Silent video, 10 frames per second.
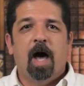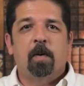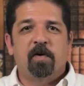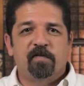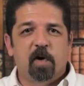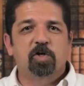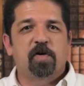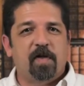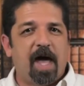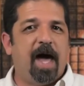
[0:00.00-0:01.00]
and refers
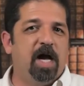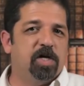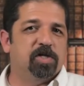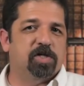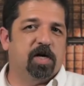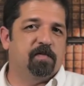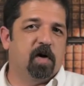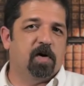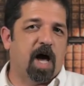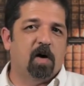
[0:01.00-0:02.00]
to the agency of
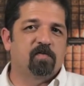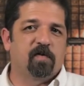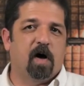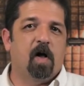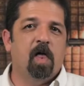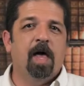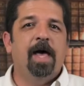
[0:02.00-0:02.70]
their downfall.